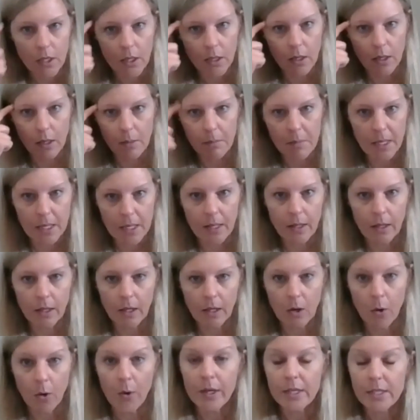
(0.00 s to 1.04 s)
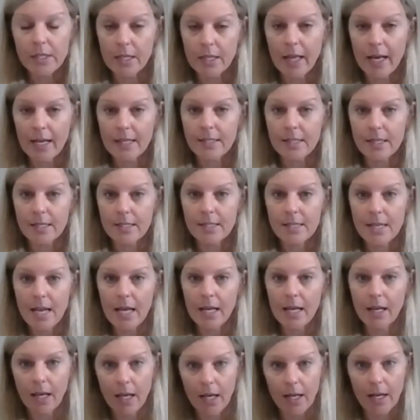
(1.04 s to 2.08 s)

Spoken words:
and immediately going to that's a snake